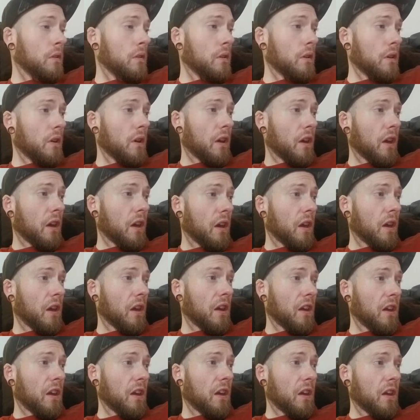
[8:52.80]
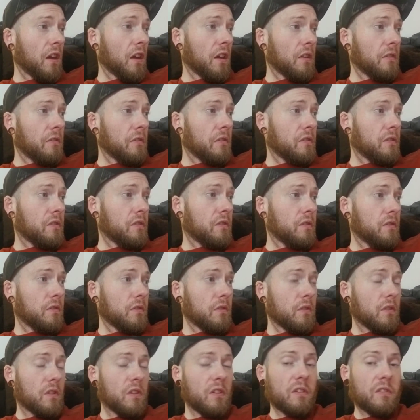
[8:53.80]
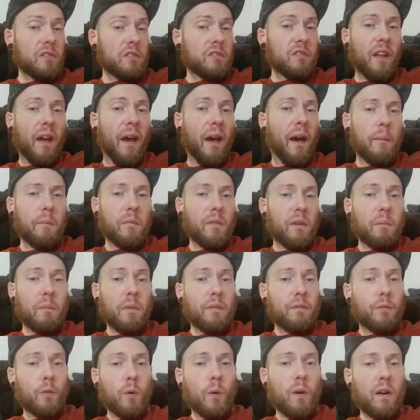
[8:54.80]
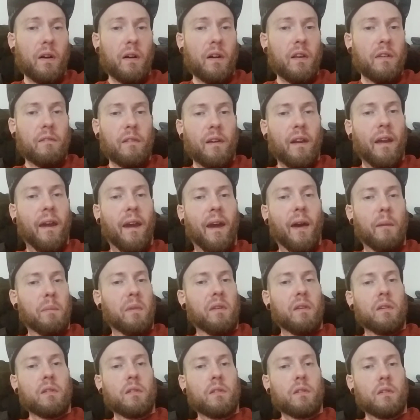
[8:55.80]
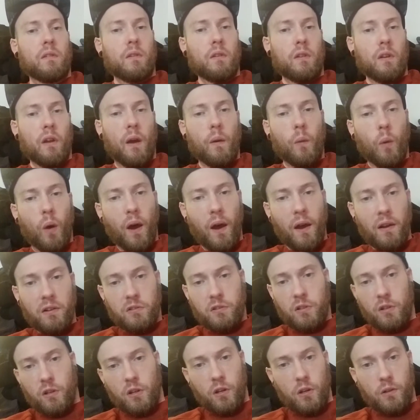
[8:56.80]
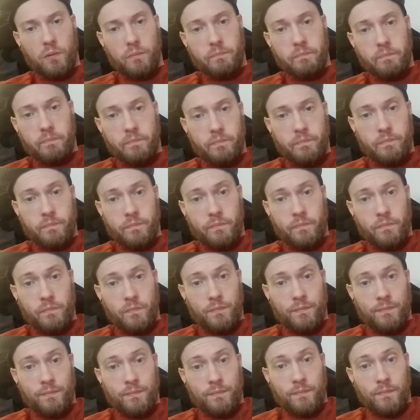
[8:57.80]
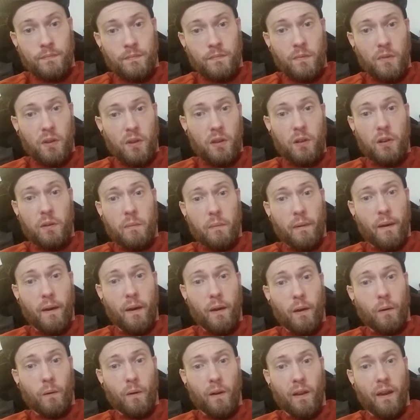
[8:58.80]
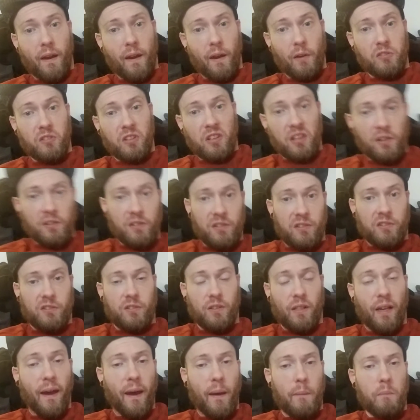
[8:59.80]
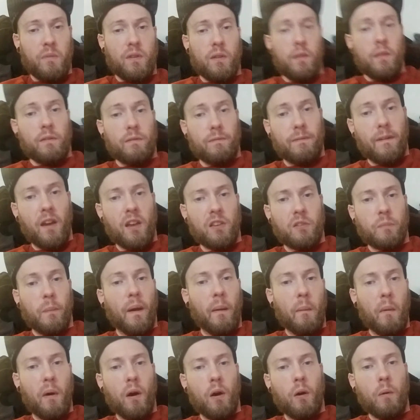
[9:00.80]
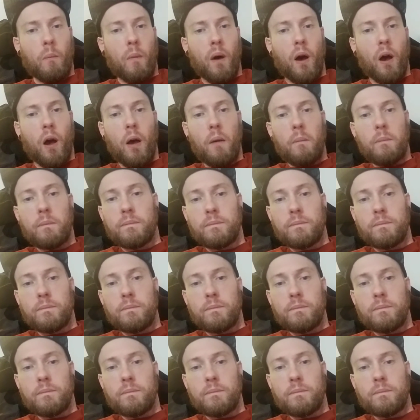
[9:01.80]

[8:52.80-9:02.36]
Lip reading: And he stopped it before it even happened. And I walked home into my own house to getting slapped in the face by my own mom.